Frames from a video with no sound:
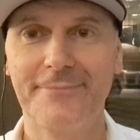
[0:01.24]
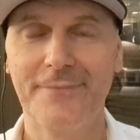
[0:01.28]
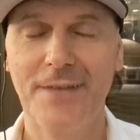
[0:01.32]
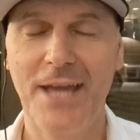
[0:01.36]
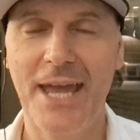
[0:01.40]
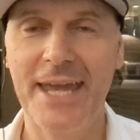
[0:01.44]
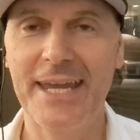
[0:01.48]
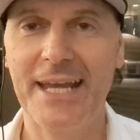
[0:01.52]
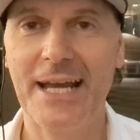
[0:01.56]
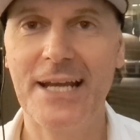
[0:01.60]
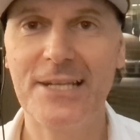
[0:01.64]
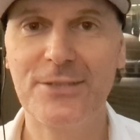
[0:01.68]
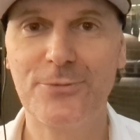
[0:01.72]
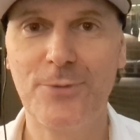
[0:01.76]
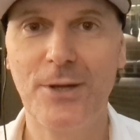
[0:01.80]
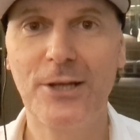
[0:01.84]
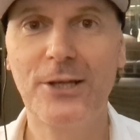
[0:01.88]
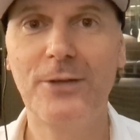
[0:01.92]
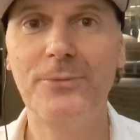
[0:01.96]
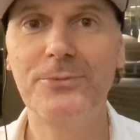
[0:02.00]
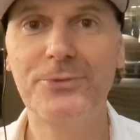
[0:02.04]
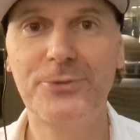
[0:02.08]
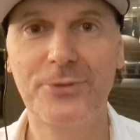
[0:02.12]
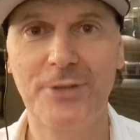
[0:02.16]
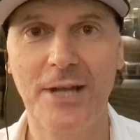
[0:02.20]
Hey guys,
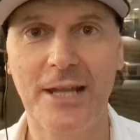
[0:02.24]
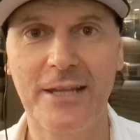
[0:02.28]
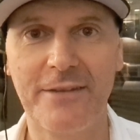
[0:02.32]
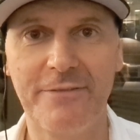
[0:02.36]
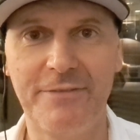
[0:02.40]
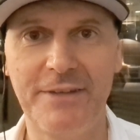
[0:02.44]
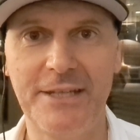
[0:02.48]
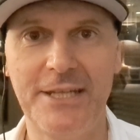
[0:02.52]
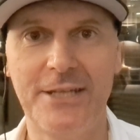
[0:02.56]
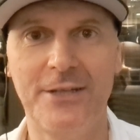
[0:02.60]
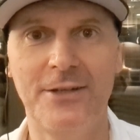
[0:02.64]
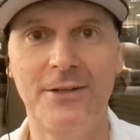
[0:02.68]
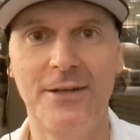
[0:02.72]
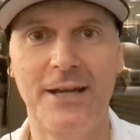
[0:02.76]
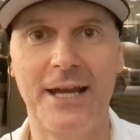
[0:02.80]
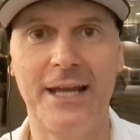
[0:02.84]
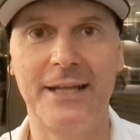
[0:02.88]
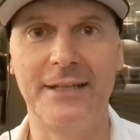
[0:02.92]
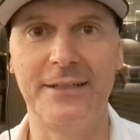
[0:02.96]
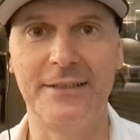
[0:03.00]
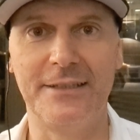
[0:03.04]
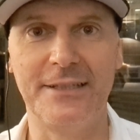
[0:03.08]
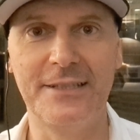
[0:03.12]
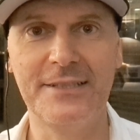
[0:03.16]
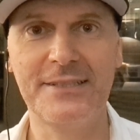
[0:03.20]
welcome to another video,
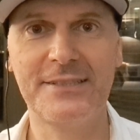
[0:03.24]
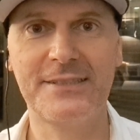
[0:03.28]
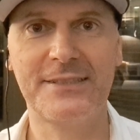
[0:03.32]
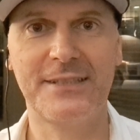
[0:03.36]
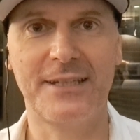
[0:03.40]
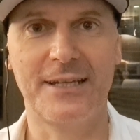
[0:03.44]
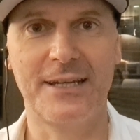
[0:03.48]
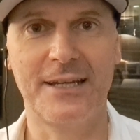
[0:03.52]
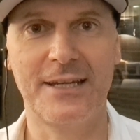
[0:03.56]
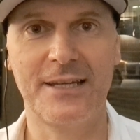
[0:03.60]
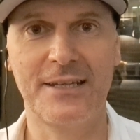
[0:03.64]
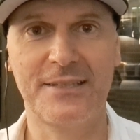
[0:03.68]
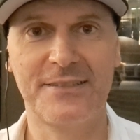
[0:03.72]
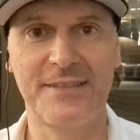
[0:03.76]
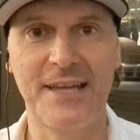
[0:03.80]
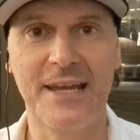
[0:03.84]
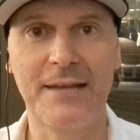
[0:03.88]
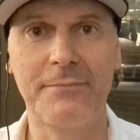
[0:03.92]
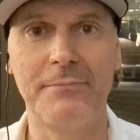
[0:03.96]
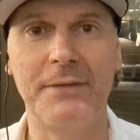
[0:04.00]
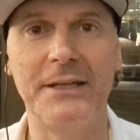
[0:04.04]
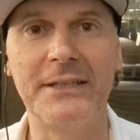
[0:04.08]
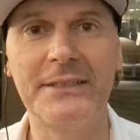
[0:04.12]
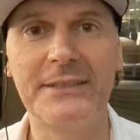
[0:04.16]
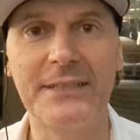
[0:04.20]
and this
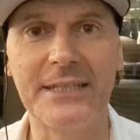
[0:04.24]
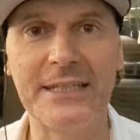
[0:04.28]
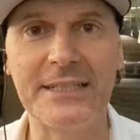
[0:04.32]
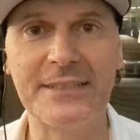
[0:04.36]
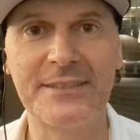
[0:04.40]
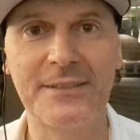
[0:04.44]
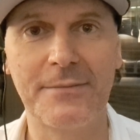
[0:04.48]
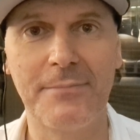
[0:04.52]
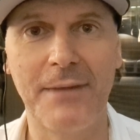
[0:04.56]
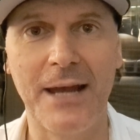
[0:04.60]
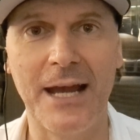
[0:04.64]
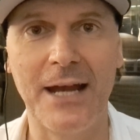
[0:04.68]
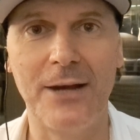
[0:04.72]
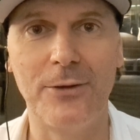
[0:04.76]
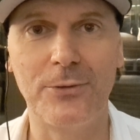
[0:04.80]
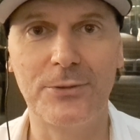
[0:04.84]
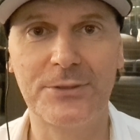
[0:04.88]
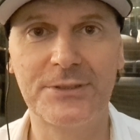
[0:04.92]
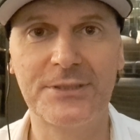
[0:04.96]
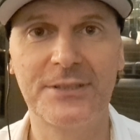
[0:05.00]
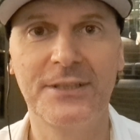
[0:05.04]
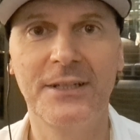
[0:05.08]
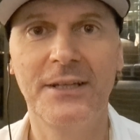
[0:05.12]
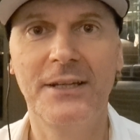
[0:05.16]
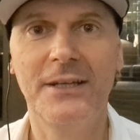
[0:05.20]
segment is about
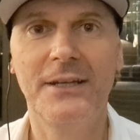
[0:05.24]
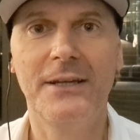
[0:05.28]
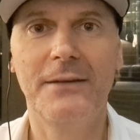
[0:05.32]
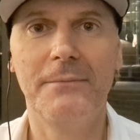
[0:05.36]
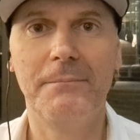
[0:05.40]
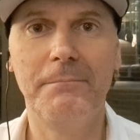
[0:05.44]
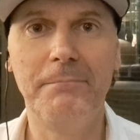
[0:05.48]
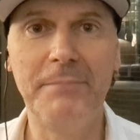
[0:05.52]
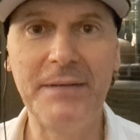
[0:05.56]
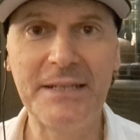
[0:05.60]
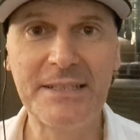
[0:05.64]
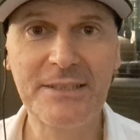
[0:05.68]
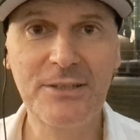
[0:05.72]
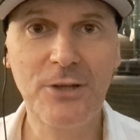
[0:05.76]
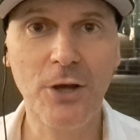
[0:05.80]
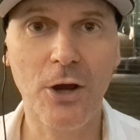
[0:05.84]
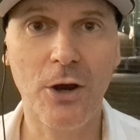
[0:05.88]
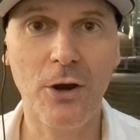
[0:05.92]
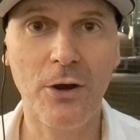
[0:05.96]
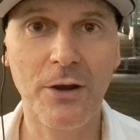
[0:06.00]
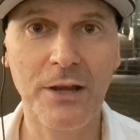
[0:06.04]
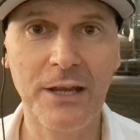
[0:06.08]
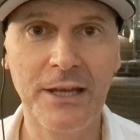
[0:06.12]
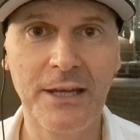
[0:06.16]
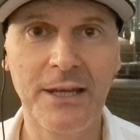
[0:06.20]

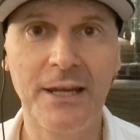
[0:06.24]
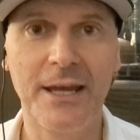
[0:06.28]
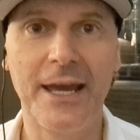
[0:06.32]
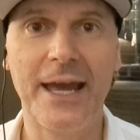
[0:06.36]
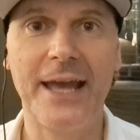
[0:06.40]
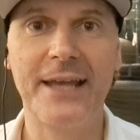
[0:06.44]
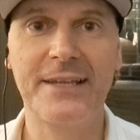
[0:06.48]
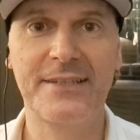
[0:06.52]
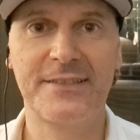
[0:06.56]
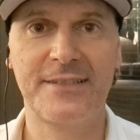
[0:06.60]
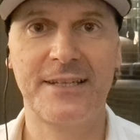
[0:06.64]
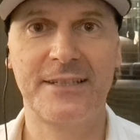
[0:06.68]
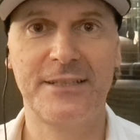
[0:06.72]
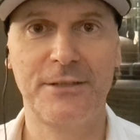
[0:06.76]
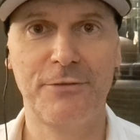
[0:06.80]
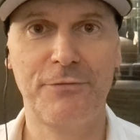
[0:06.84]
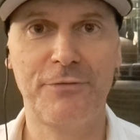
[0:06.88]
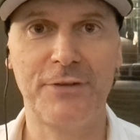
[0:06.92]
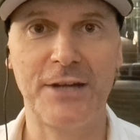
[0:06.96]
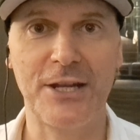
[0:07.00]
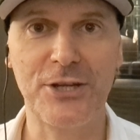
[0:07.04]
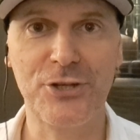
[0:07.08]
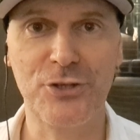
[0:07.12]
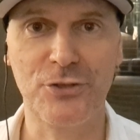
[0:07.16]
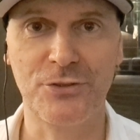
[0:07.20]
Bitcoin as a
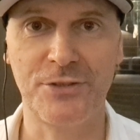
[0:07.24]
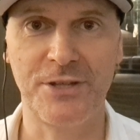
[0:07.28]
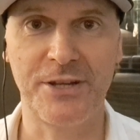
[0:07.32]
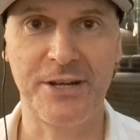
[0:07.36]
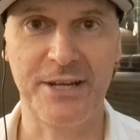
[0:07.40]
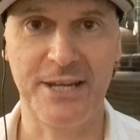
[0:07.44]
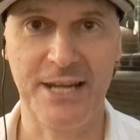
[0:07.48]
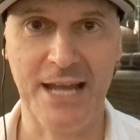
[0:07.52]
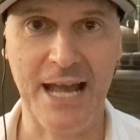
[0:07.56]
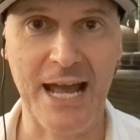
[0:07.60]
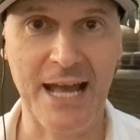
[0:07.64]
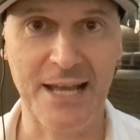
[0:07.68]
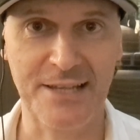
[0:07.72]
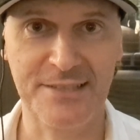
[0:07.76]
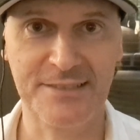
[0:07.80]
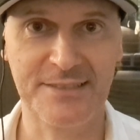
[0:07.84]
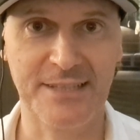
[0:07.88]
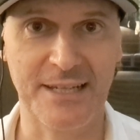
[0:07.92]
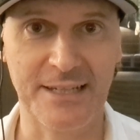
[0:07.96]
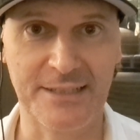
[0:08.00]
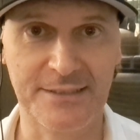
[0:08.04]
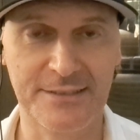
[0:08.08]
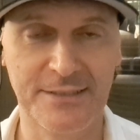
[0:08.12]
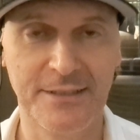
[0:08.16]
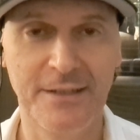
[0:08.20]
deflationary
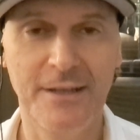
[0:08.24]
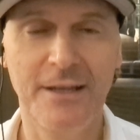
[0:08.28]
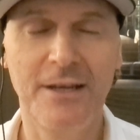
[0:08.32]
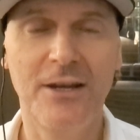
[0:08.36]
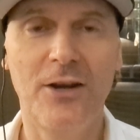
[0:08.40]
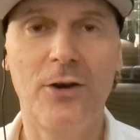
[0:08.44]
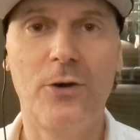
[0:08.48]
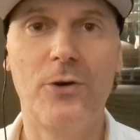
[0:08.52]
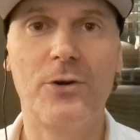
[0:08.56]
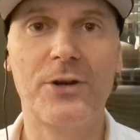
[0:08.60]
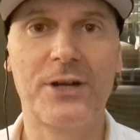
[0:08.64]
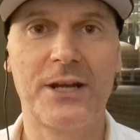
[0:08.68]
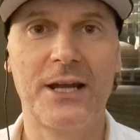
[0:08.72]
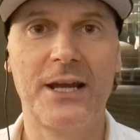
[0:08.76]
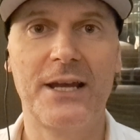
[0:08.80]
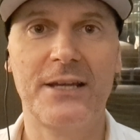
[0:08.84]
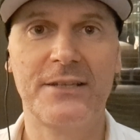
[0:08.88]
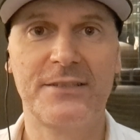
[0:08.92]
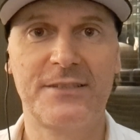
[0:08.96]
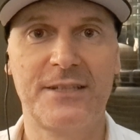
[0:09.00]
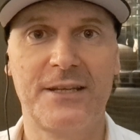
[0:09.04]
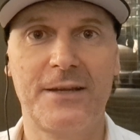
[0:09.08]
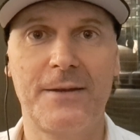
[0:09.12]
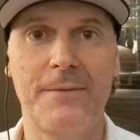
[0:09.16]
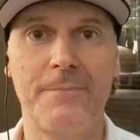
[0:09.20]
asset, or
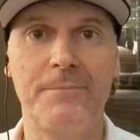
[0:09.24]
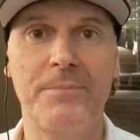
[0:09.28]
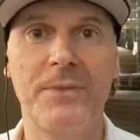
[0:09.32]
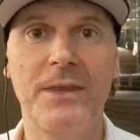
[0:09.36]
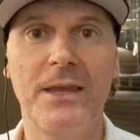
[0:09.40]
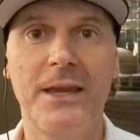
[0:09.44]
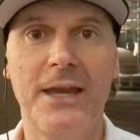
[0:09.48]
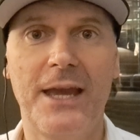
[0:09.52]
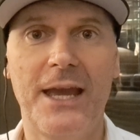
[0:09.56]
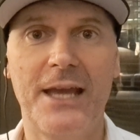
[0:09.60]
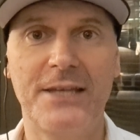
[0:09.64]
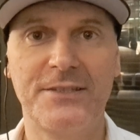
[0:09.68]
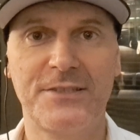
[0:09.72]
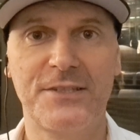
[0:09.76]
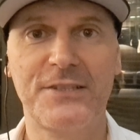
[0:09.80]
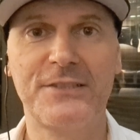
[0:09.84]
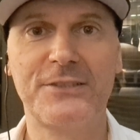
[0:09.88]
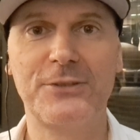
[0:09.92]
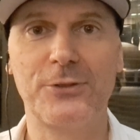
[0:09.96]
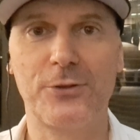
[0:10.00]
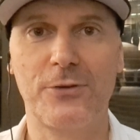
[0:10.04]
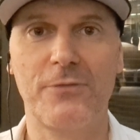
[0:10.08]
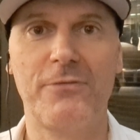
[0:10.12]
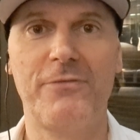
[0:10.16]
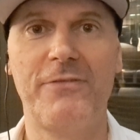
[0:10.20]
as a
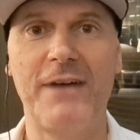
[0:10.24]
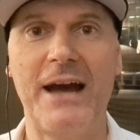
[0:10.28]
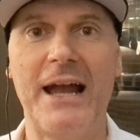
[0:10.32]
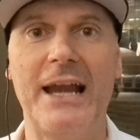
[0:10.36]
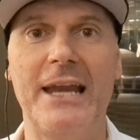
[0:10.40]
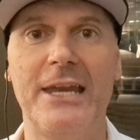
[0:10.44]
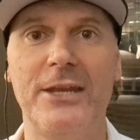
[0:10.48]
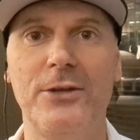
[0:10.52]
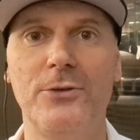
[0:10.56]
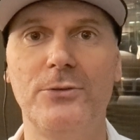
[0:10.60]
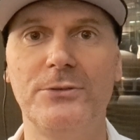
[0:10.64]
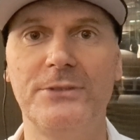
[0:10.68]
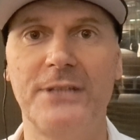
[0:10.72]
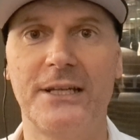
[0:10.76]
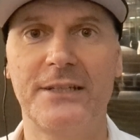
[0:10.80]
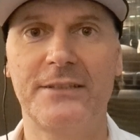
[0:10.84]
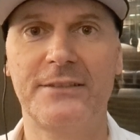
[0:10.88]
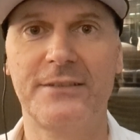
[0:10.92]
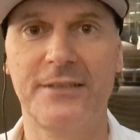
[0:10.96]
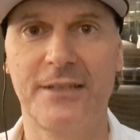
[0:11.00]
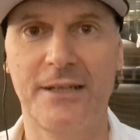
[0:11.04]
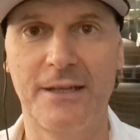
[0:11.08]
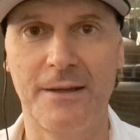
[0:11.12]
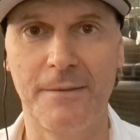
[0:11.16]
store of value that